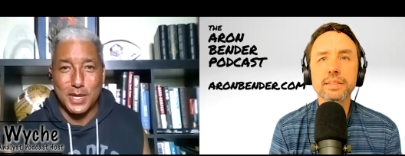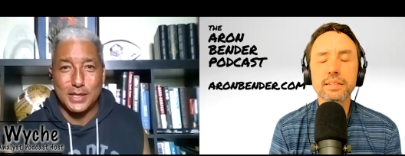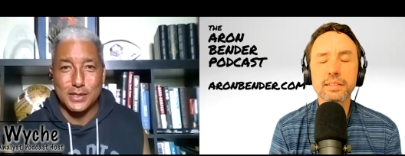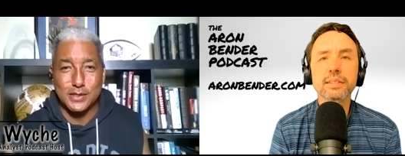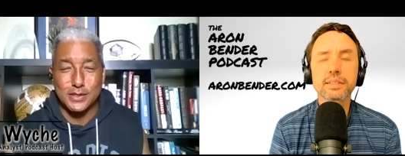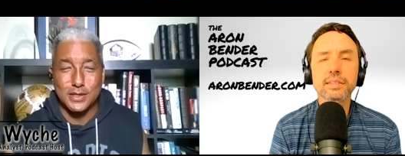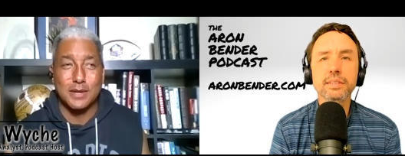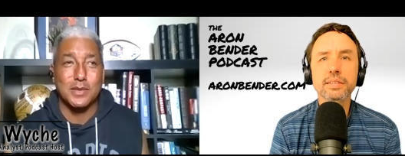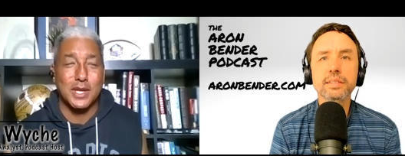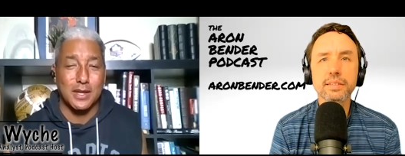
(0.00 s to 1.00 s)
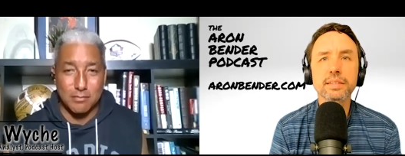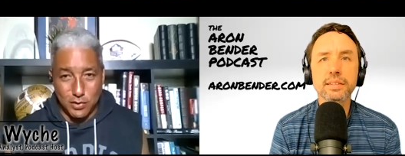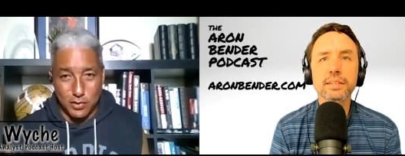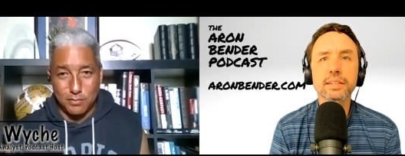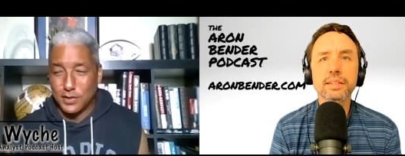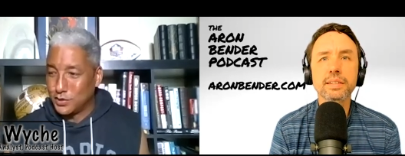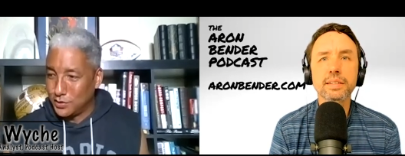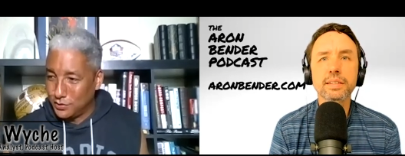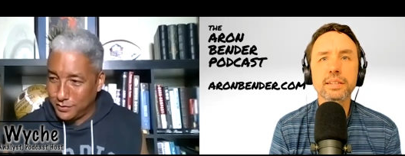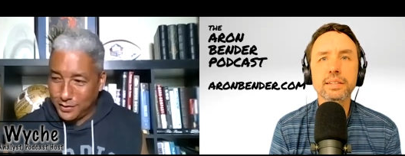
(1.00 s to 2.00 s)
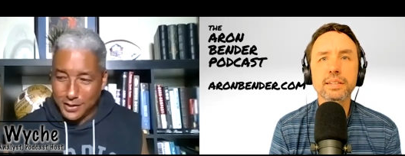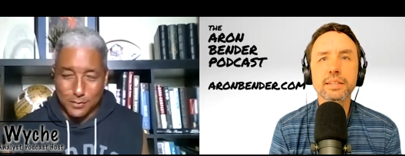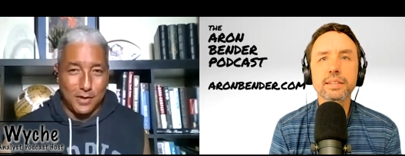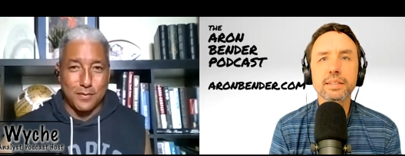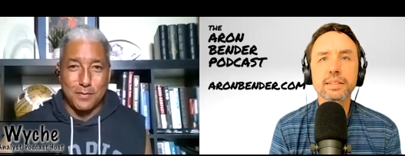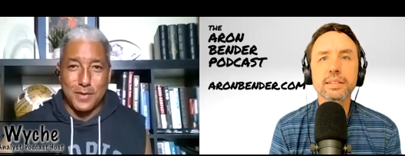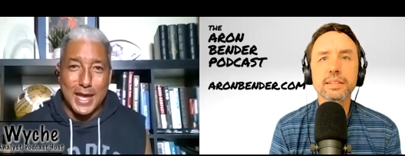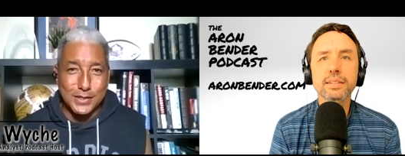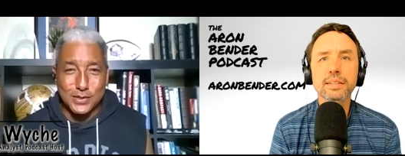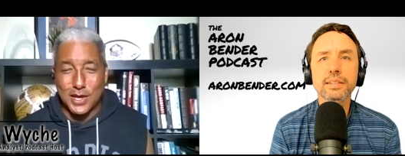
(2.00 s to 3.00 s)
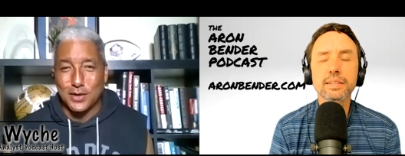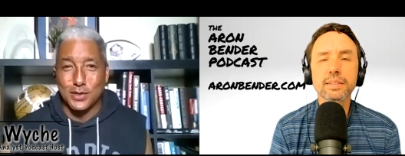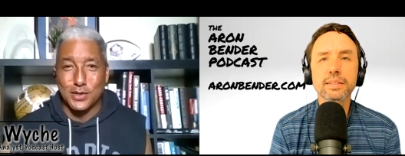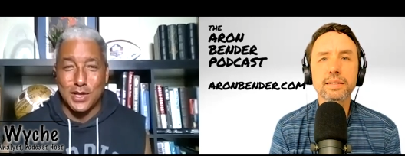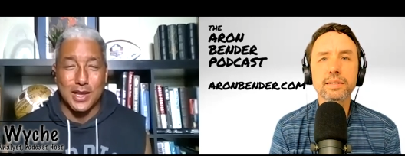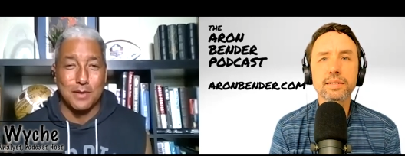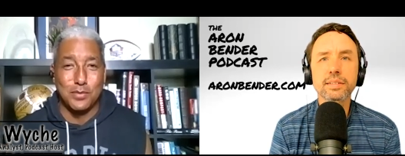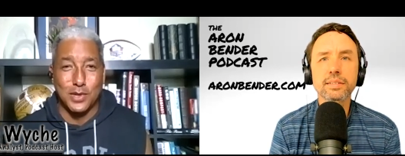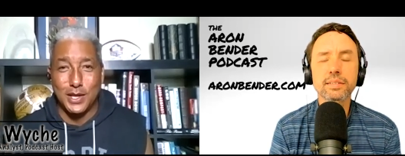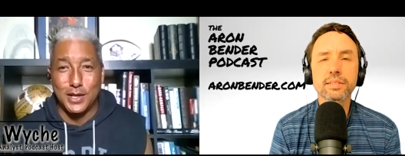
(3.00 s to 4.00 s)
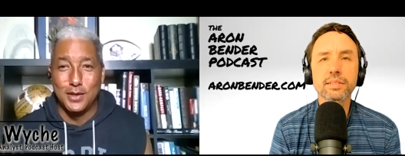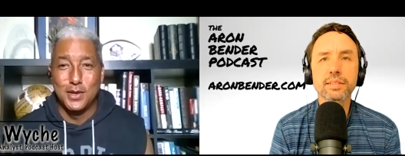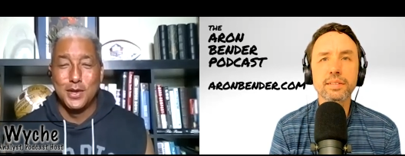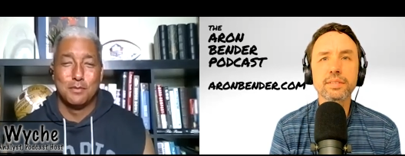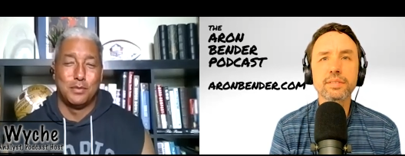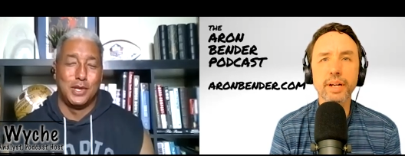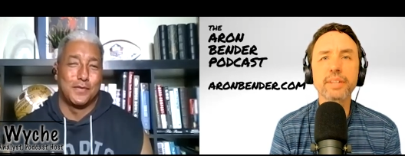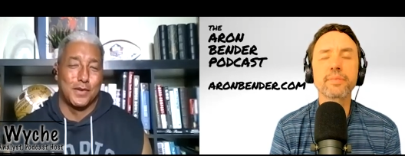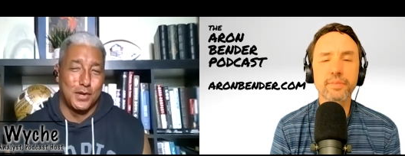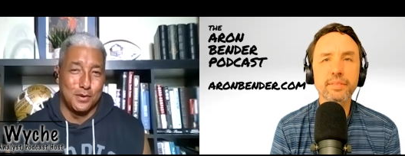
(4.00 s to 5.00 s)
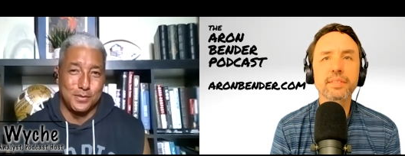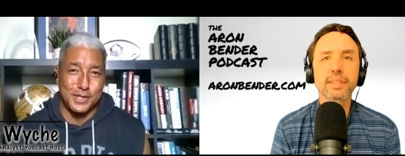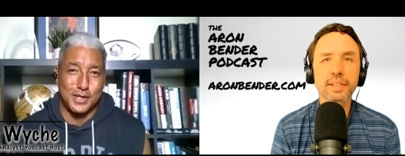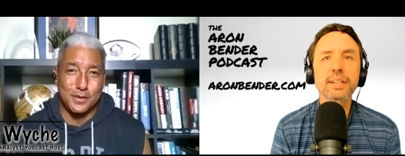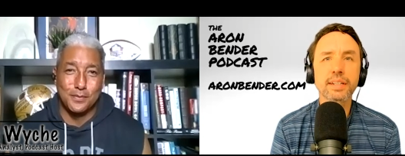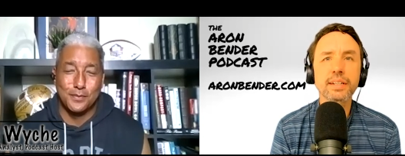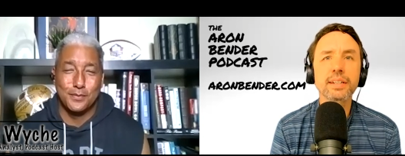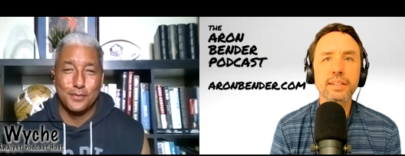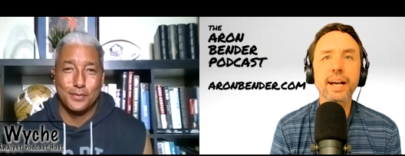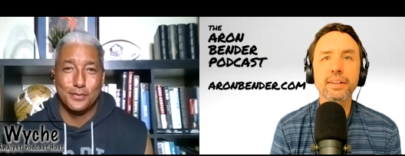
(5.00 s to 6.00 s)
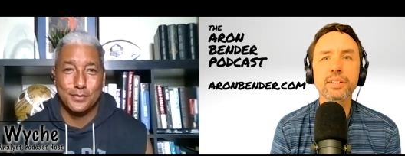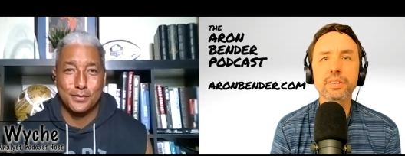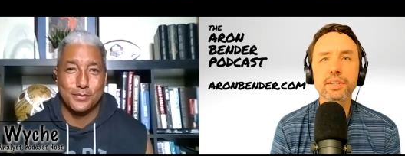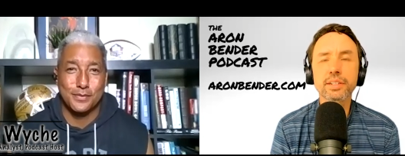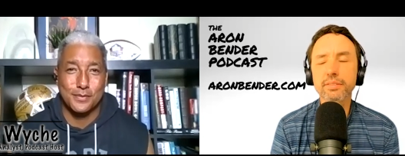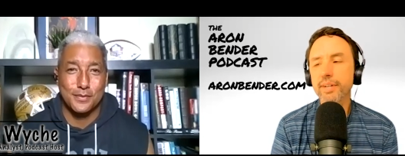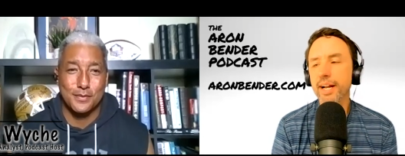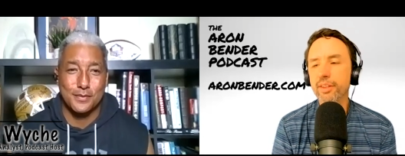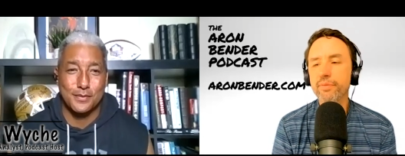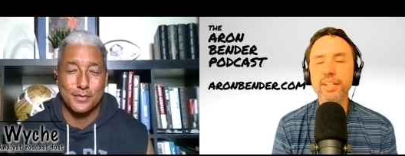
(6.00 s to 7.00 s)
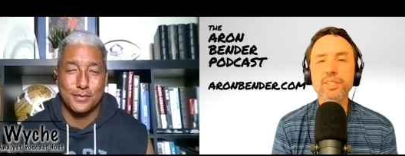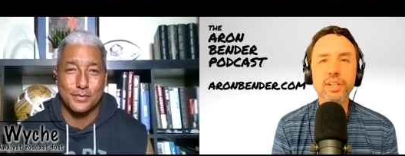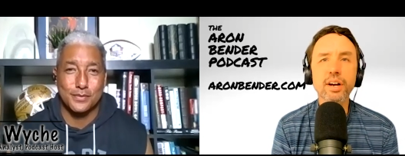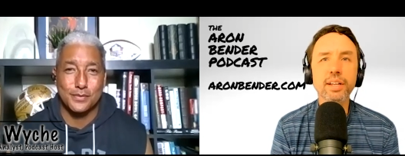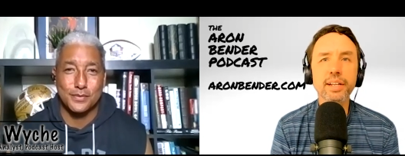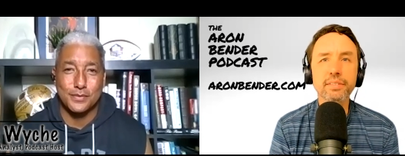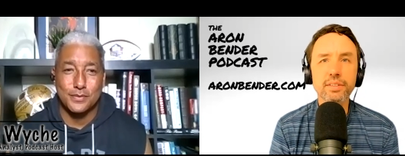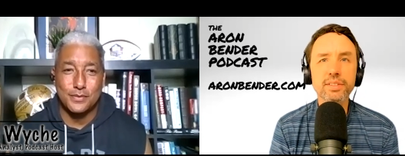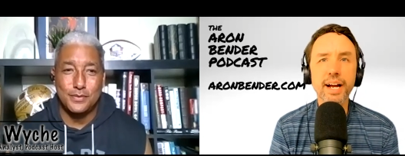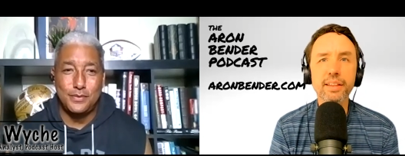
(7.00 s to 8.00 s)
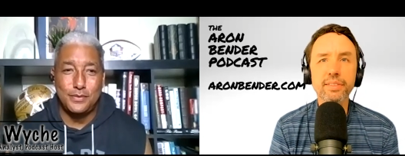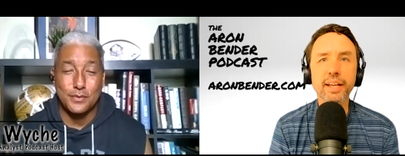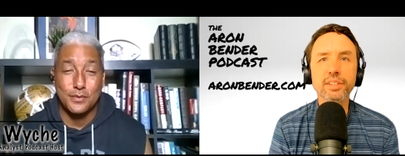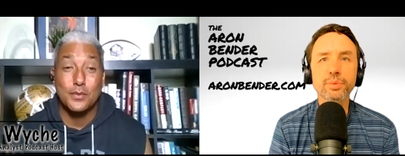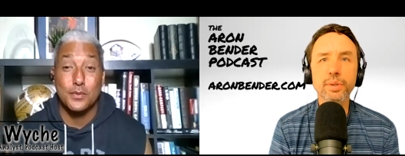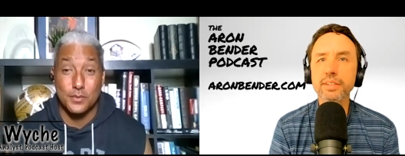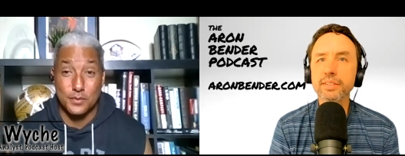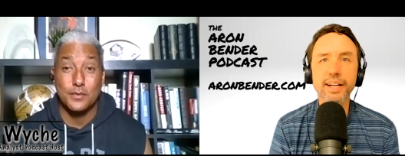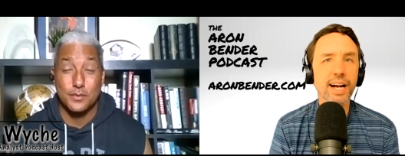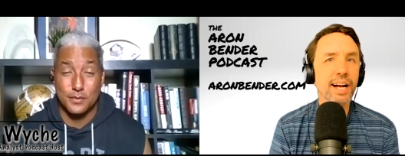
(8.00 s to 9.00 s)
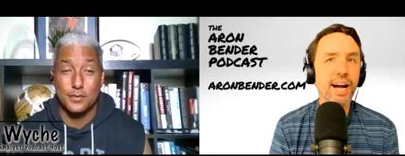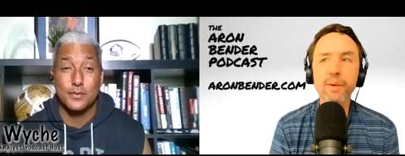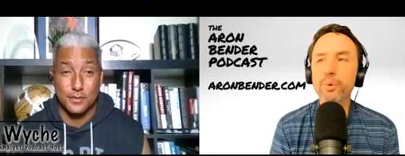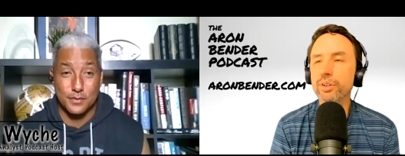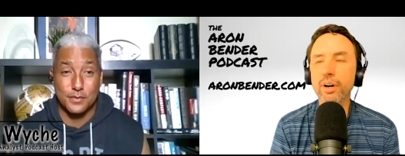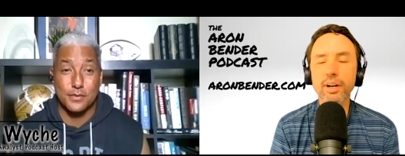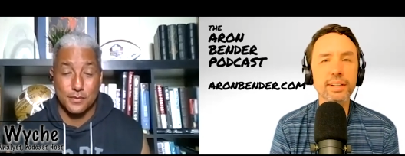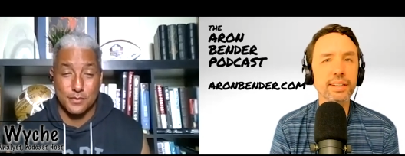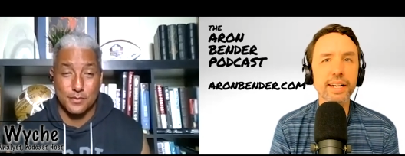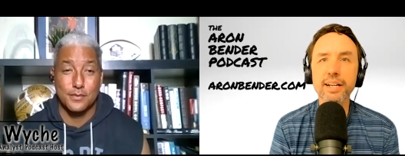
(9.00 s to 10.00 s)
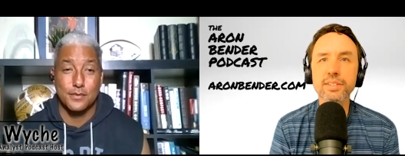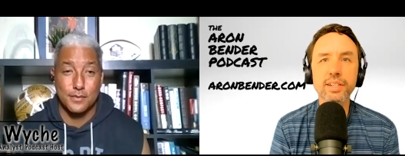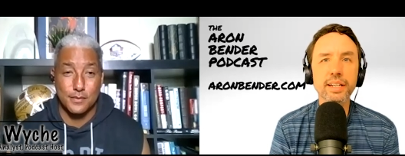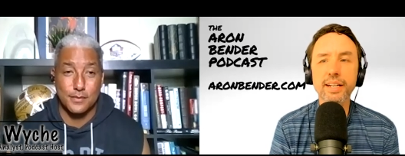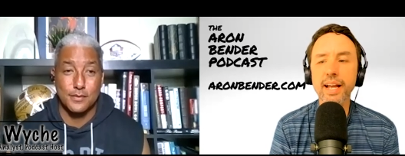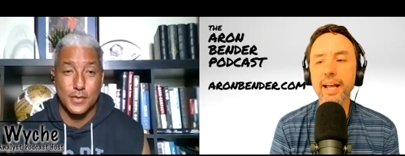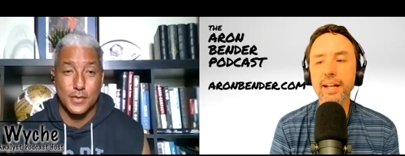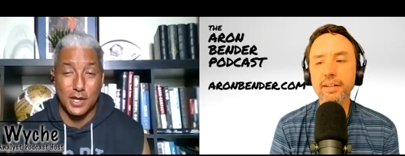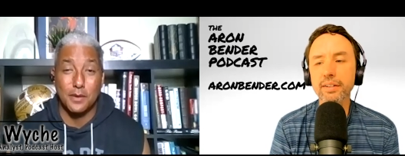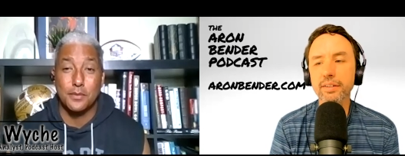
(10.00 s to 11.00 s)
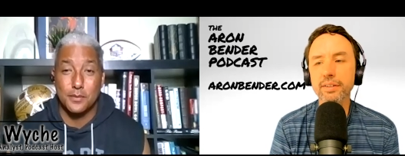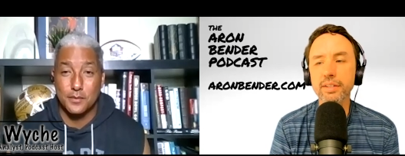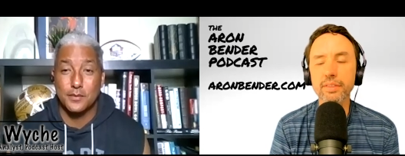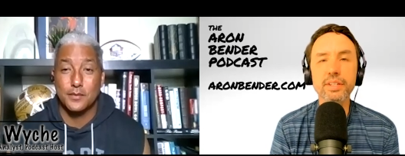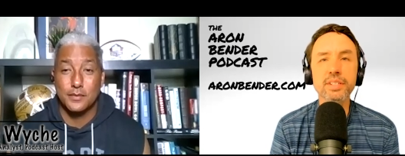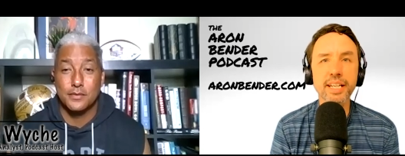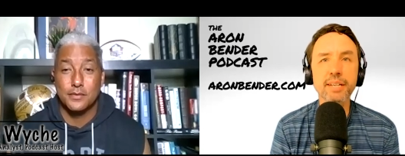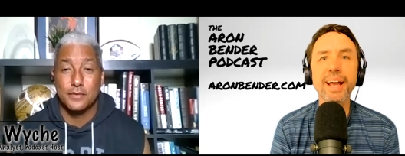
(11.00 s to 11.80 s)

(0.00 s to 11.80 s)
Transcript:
Speaker 1: basis. I'm like, nope, let's get away from that so I don't look like I'm playing playing for the home team.
Speaker 2: Yeah, the the kind of the Vin Scully side of things, where it's mm-hmm. like I, I will call it like I see it, and yep. the the team